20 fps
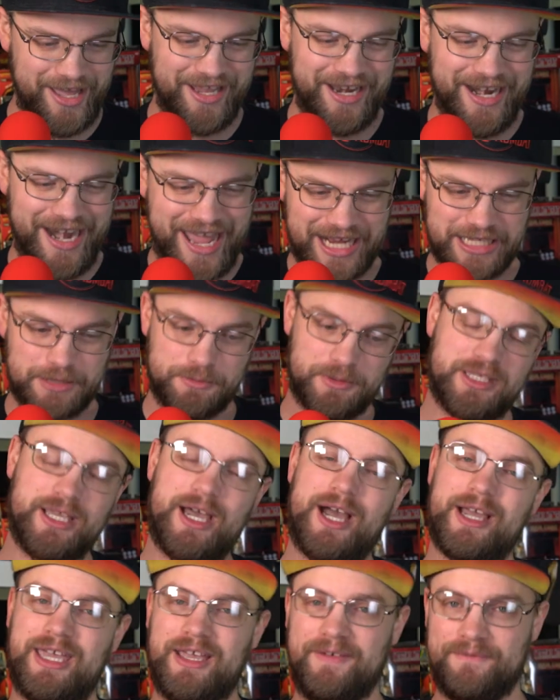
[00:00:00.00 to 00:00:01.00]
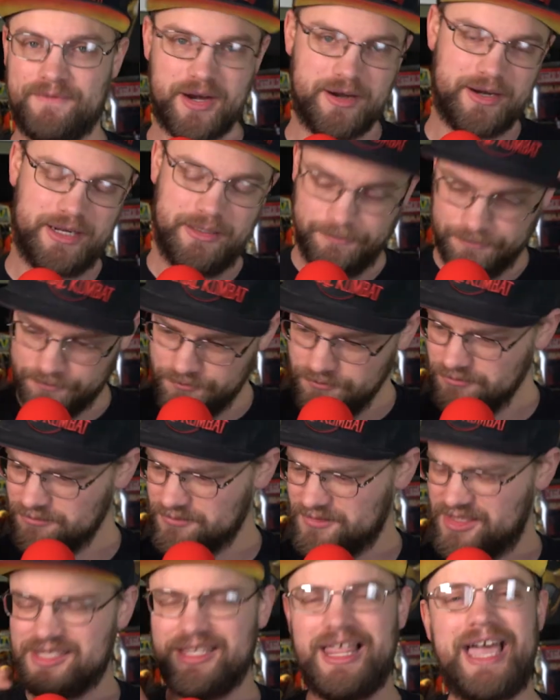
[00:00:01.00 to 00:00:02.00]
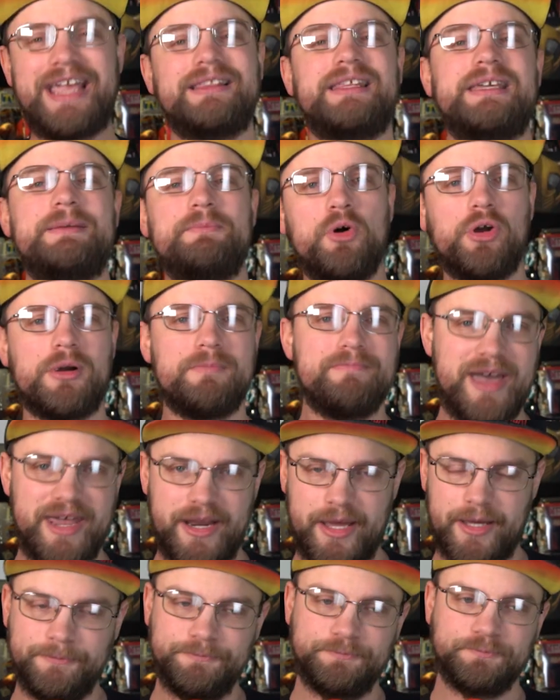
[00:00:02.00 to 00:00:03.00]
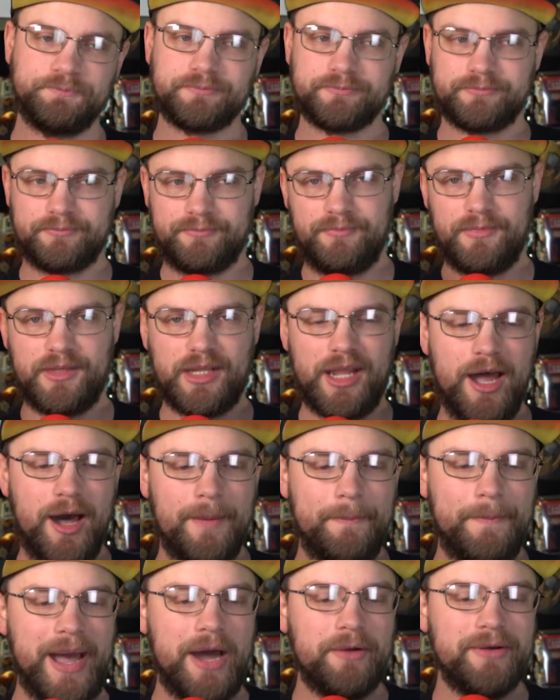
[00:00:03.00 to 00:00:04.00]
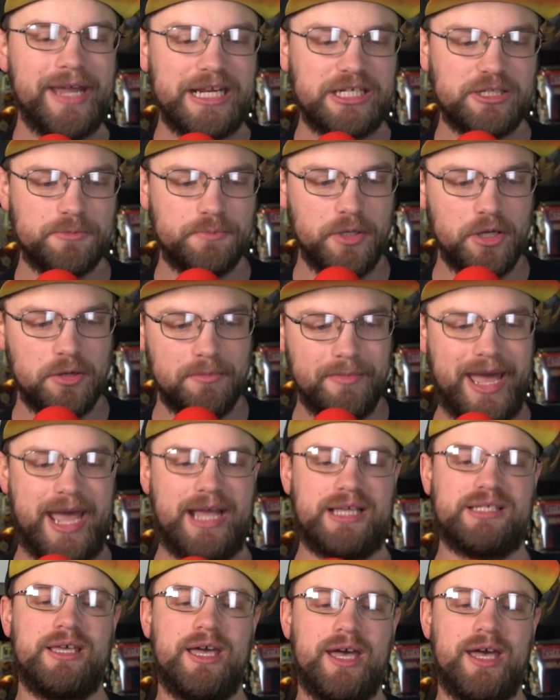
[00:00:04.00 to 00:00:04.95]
Next, we're talking very slightly more meta about H B O Max.